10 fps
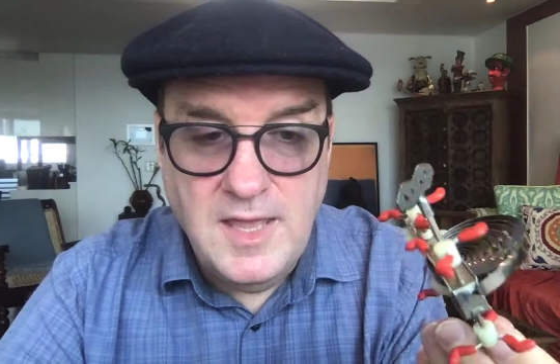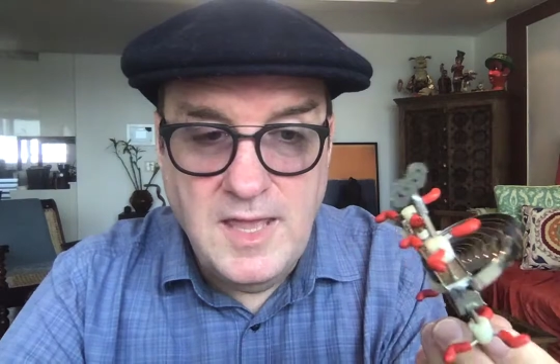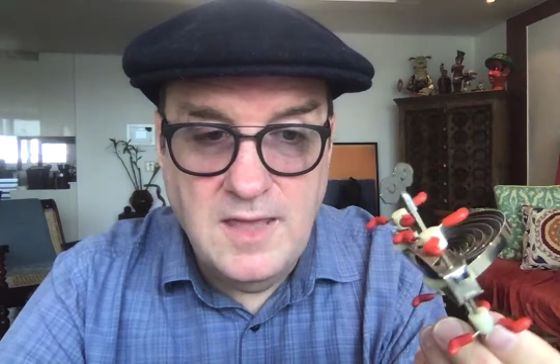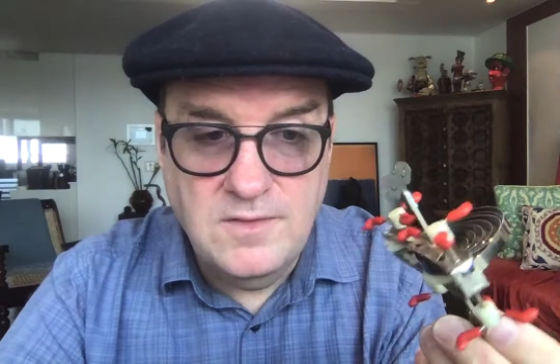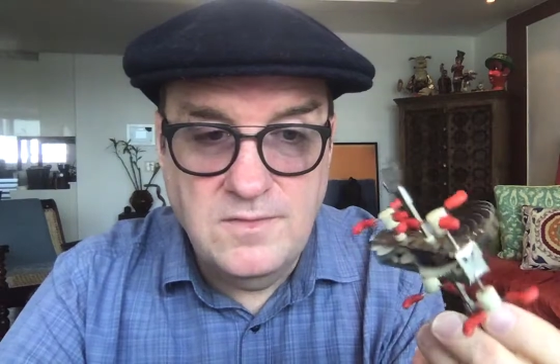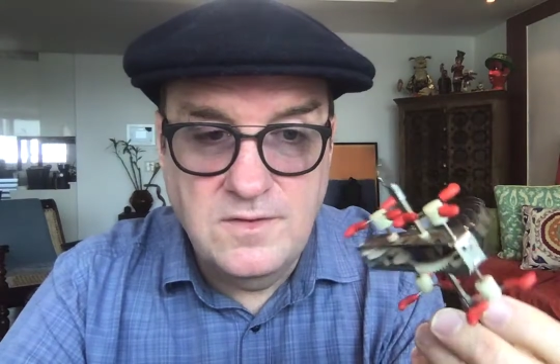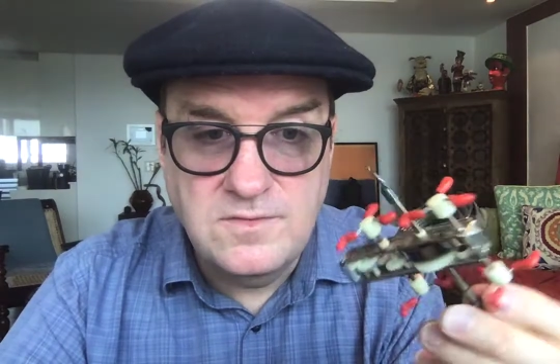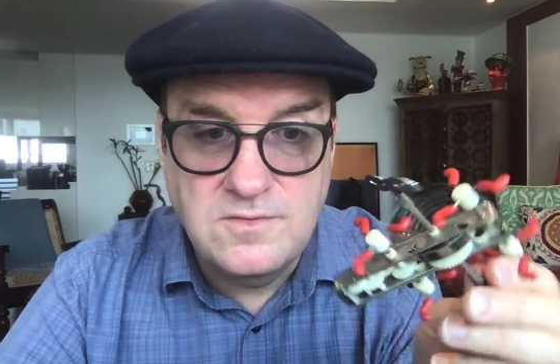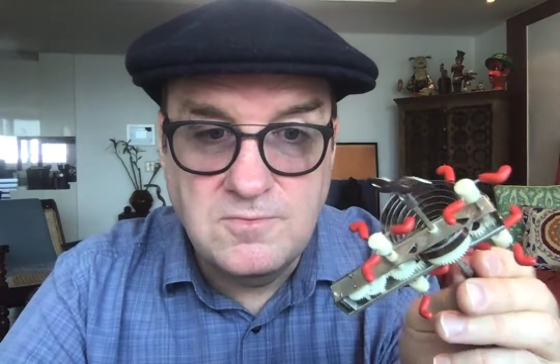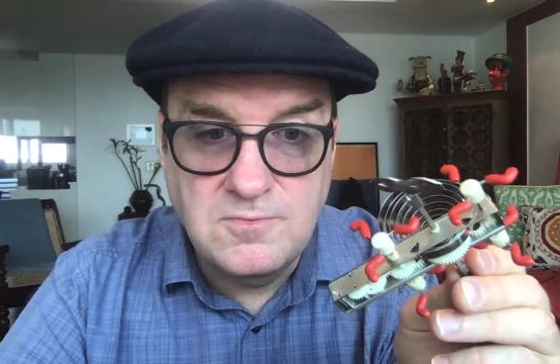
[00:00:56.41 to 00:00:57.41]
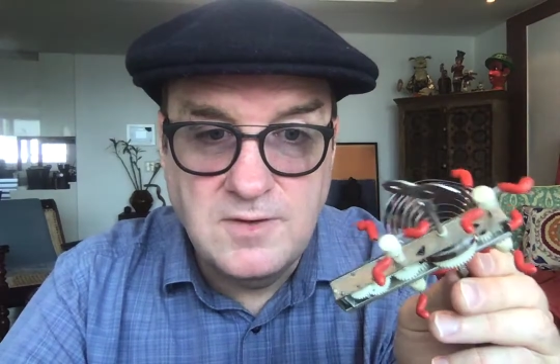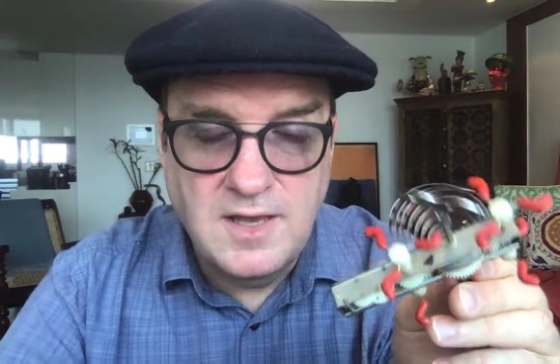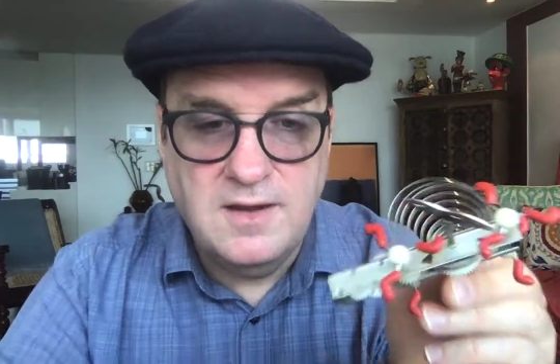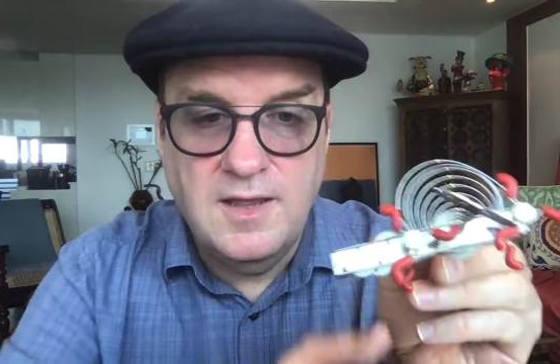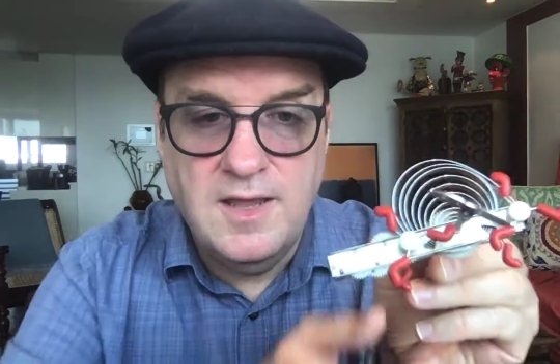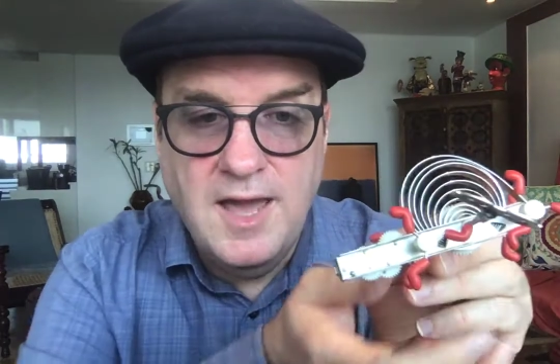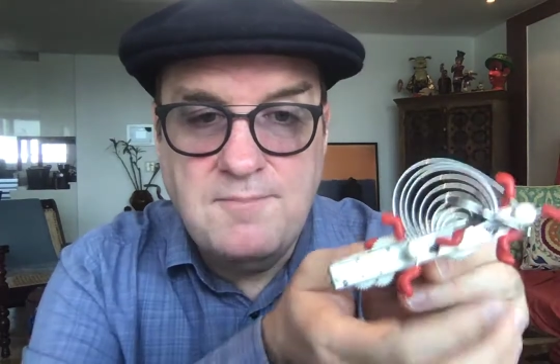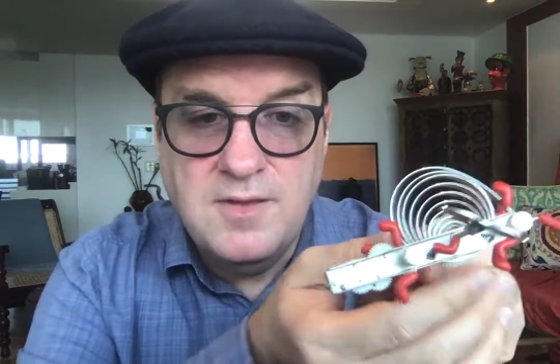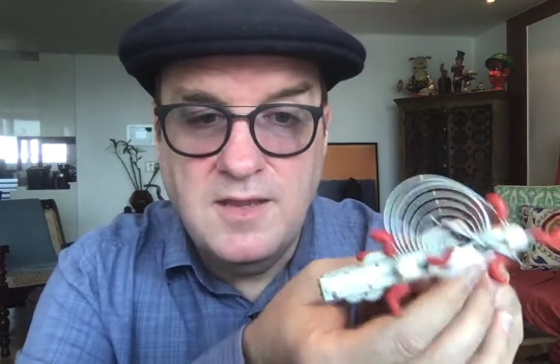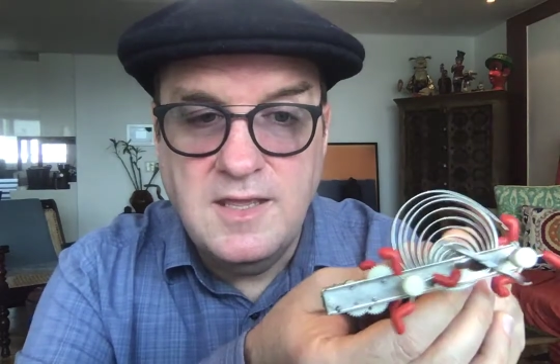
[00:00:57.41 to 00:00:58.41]
And this is what
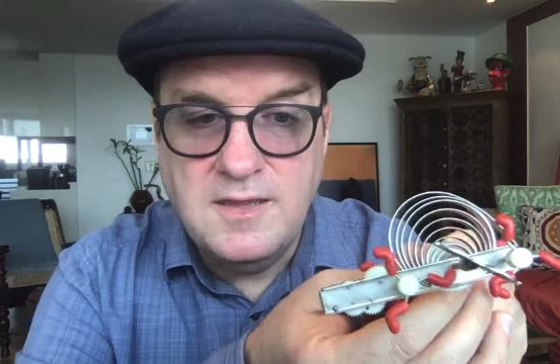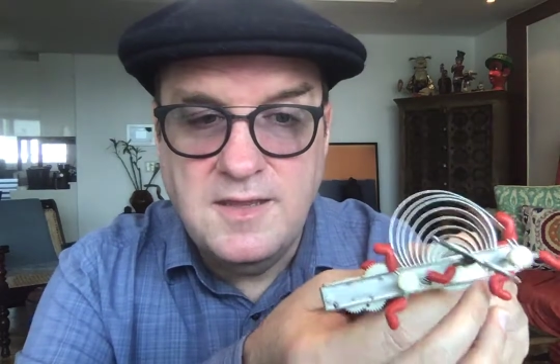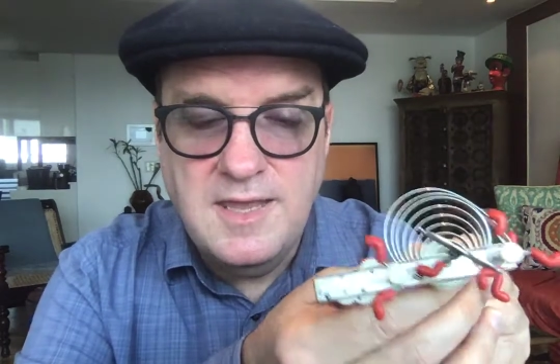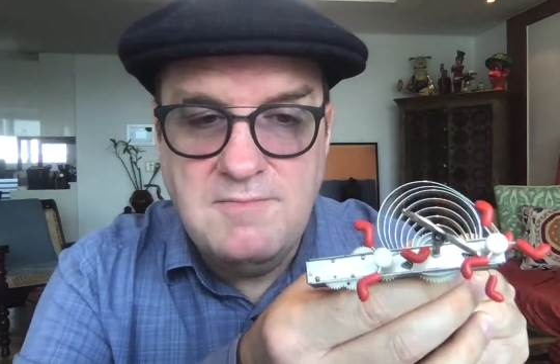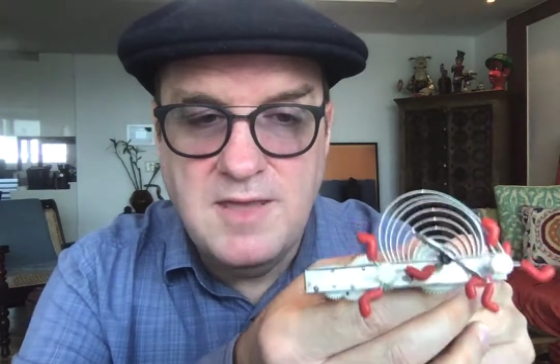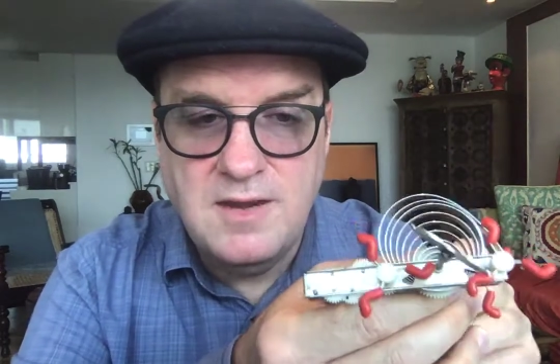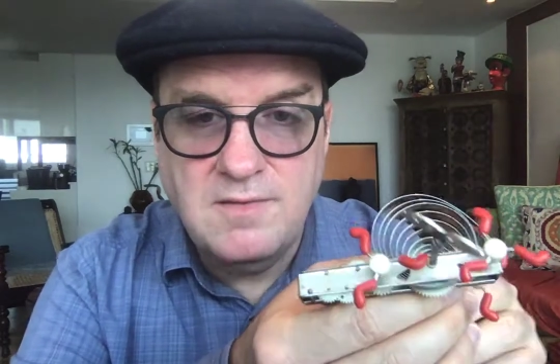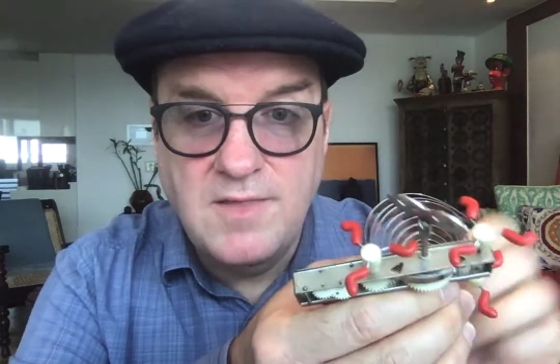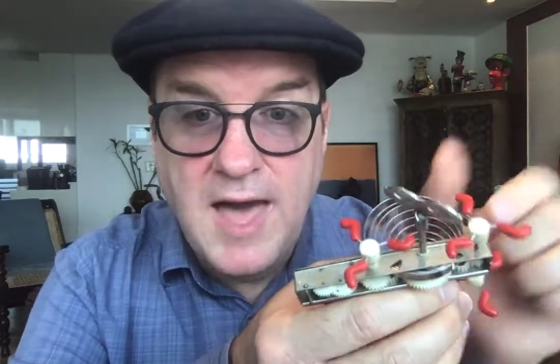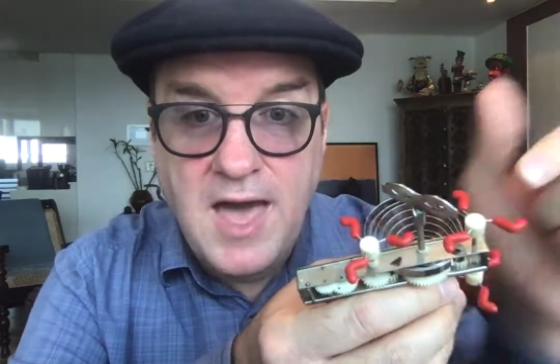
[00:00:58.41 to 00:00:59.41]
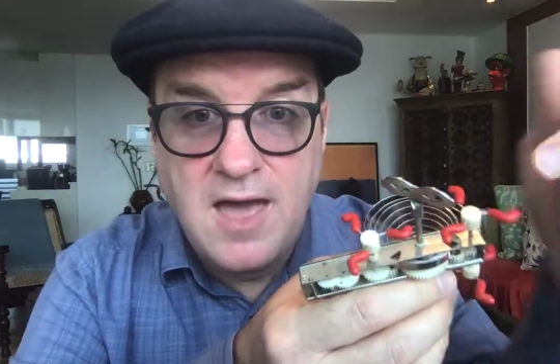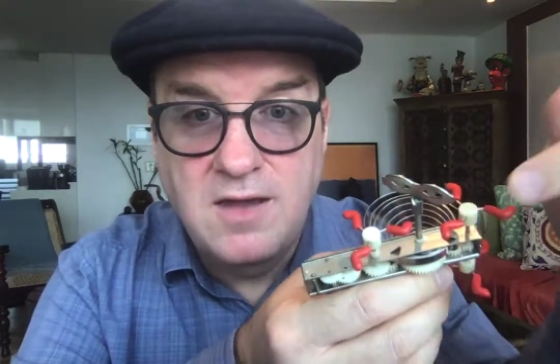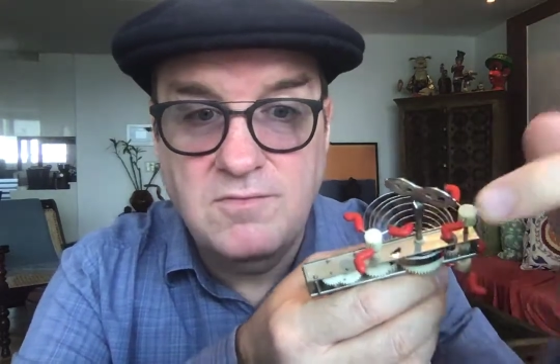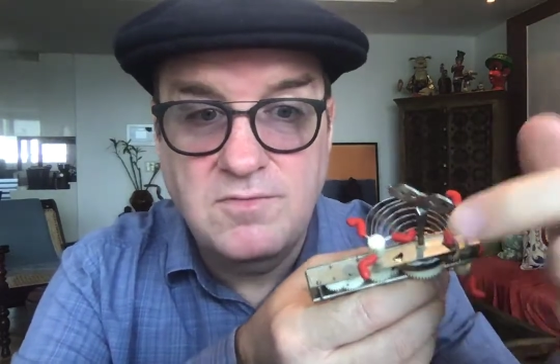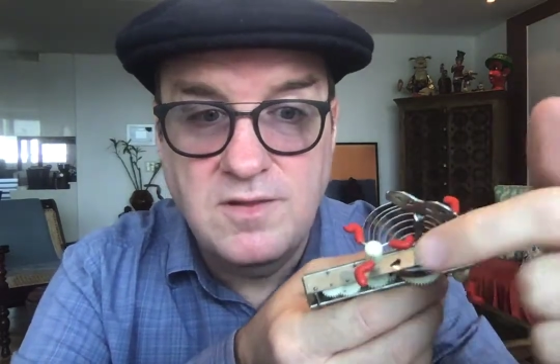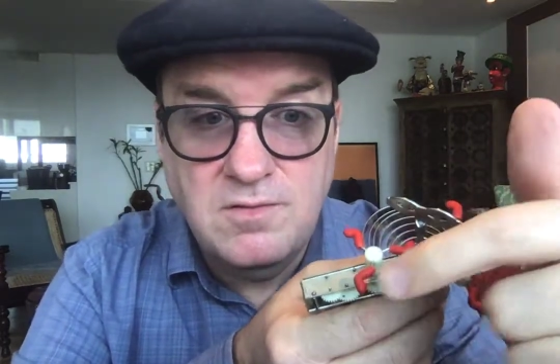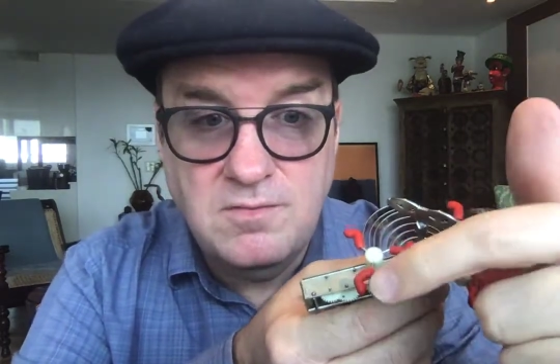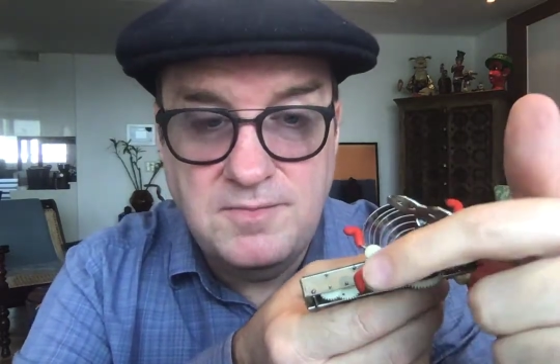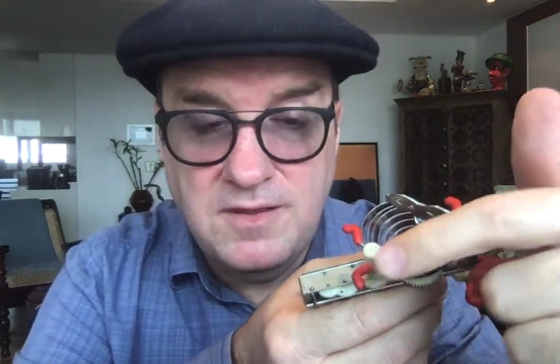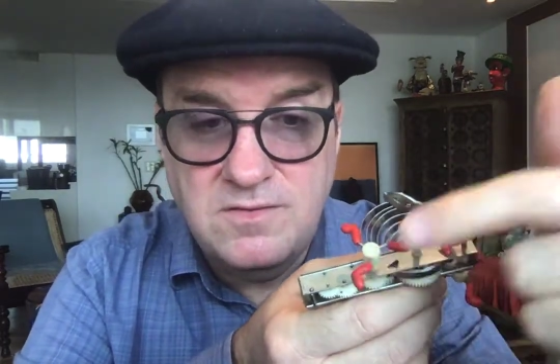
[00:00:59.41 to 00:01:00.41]
happened. It came in a lot of little
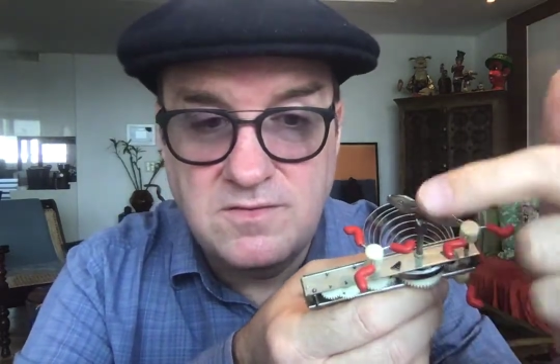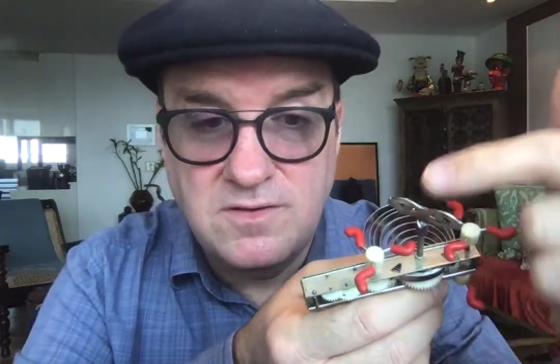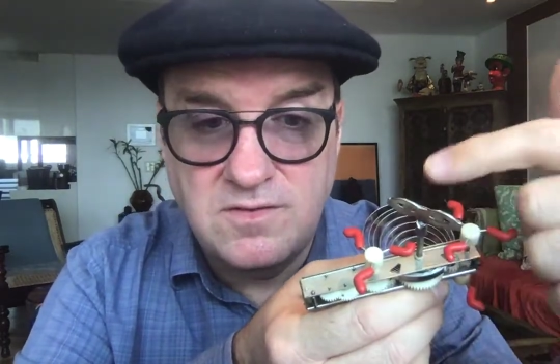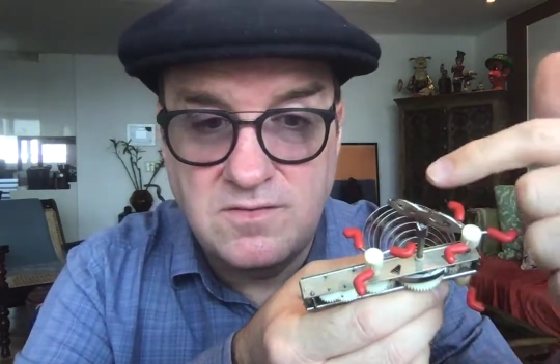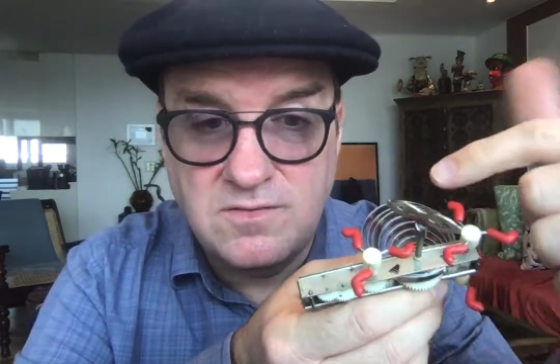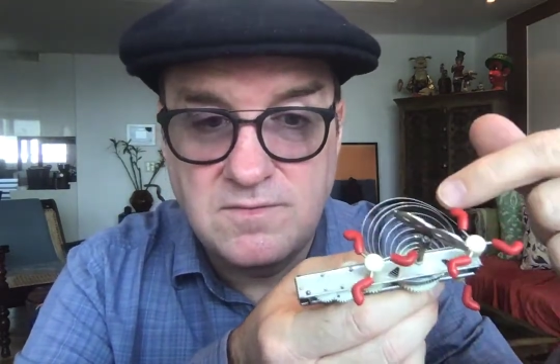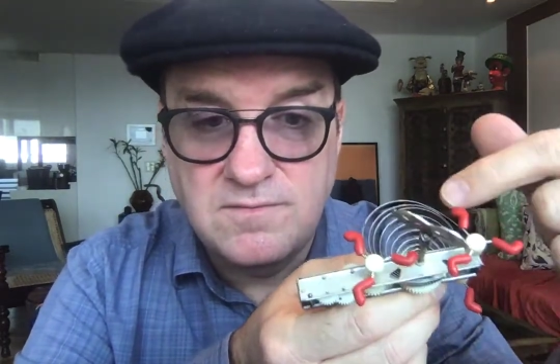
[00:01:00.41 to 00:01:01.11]
pieces.